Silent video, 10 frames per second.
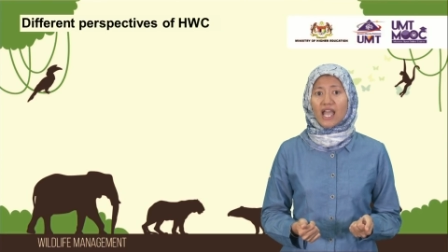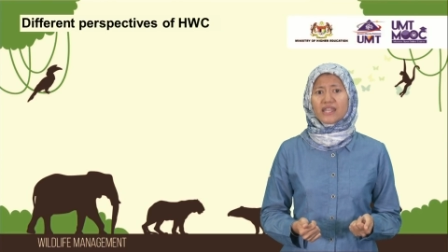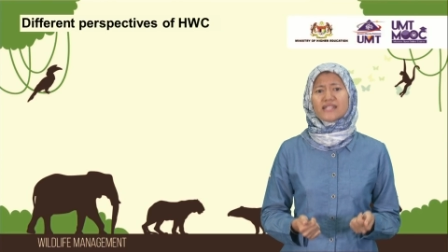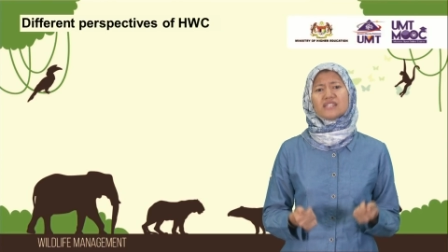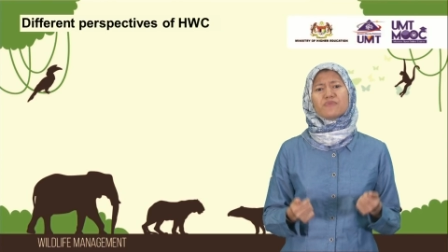
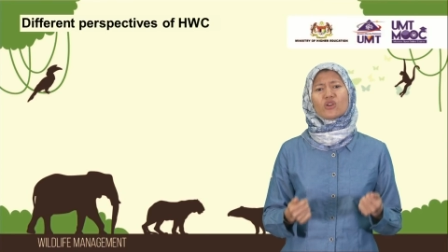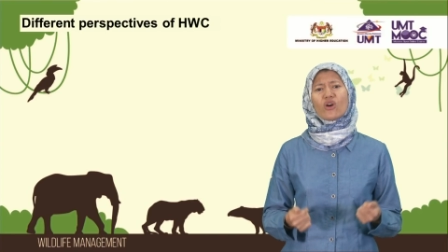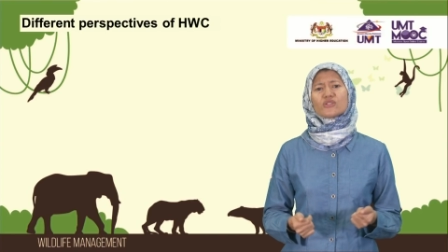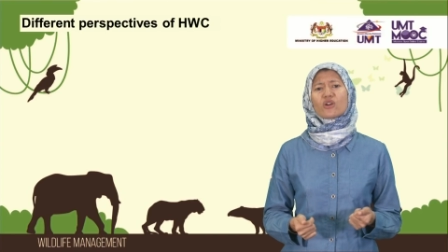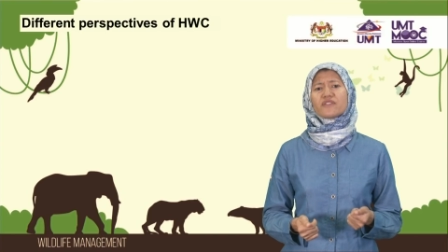This is
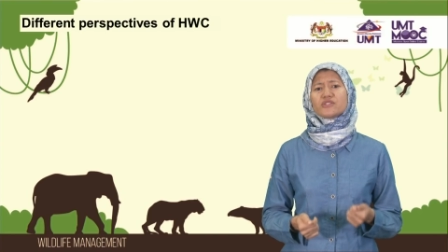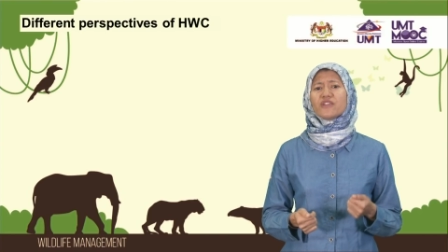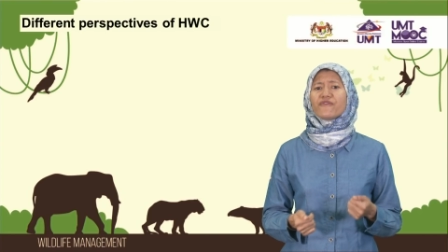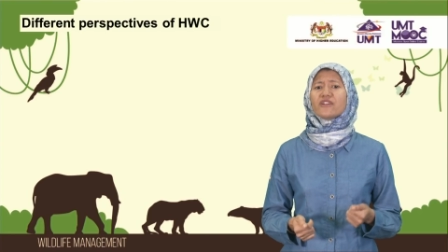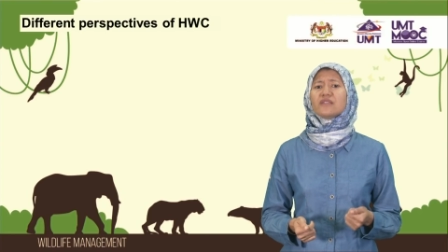because of the
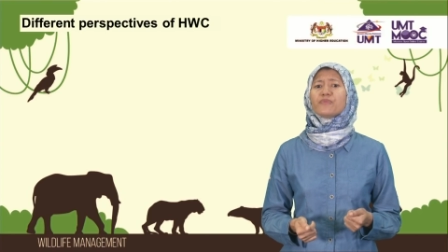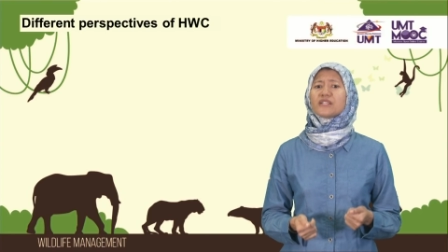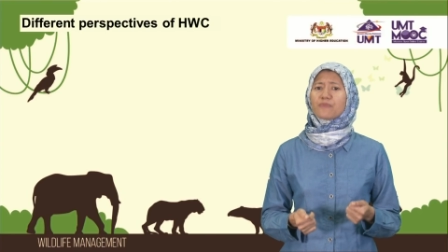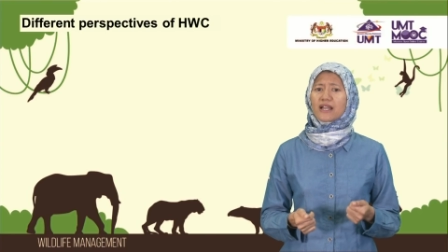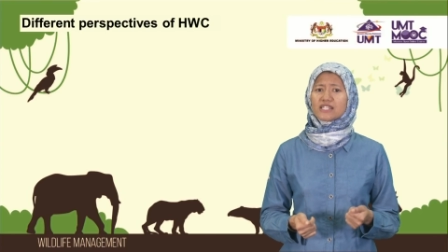different
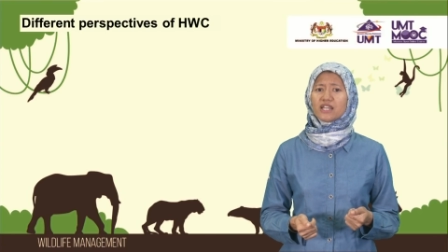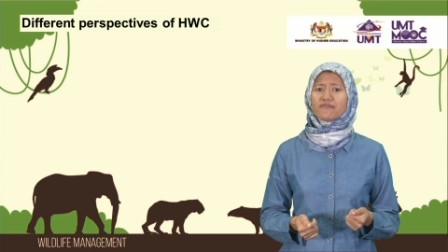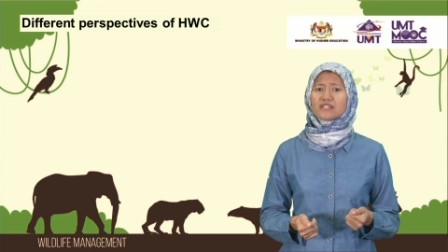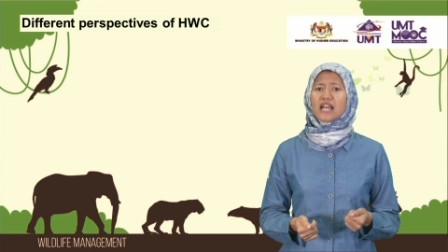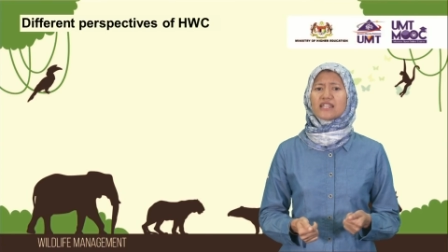
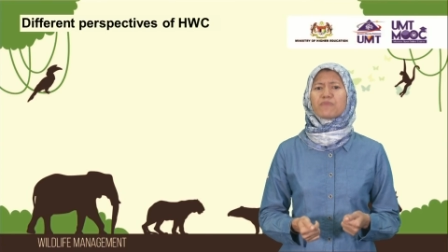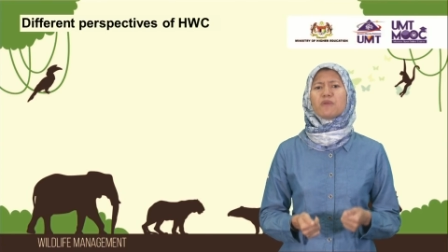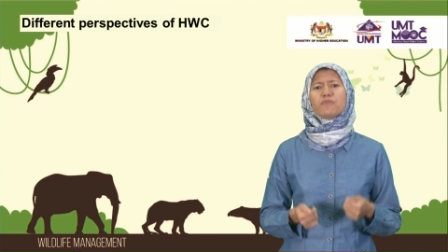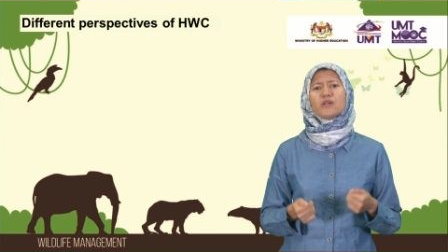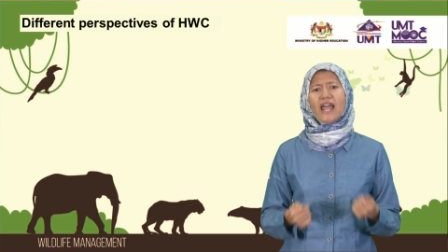perspectives that
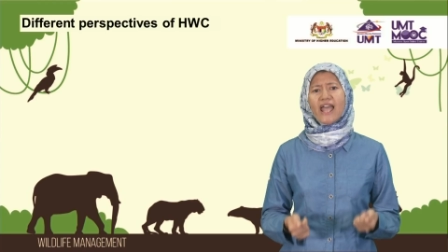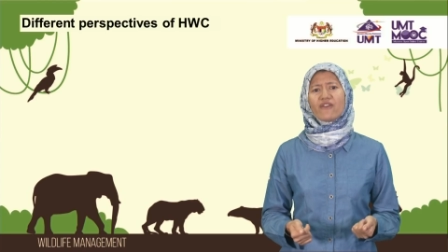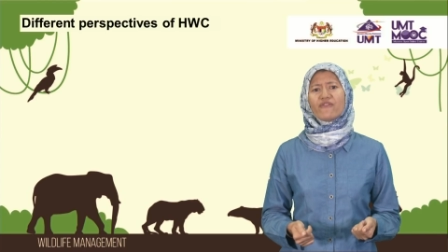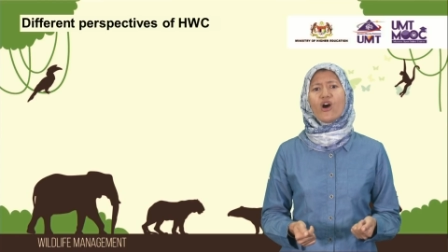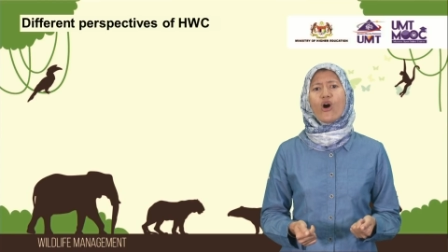people
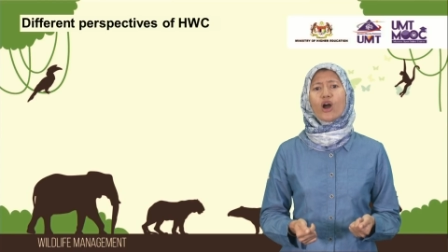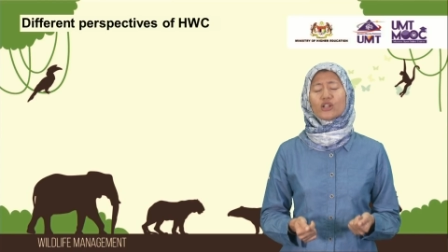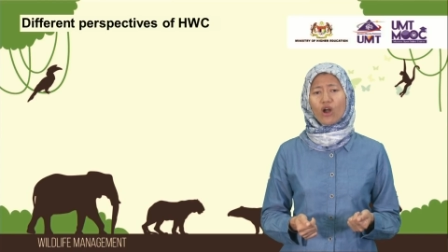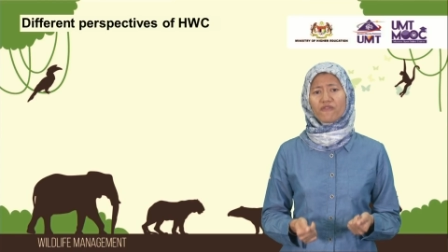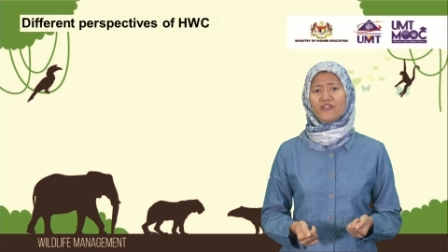have on
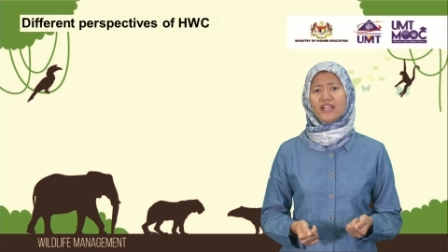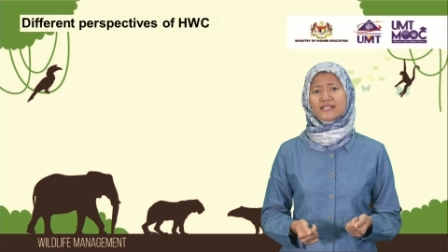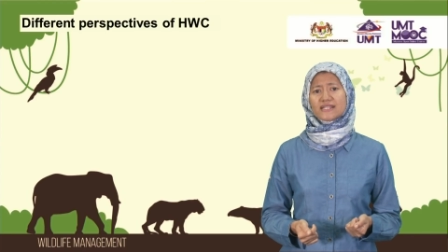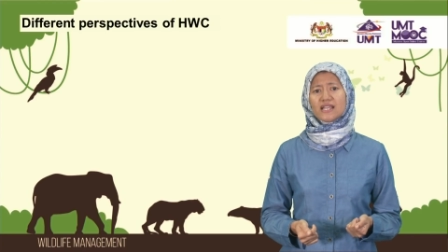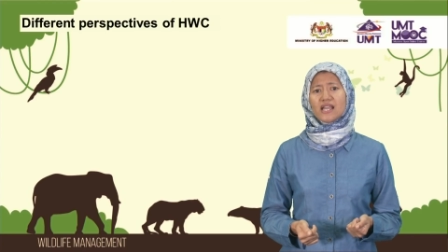
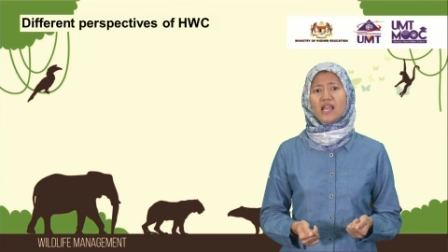conflicts,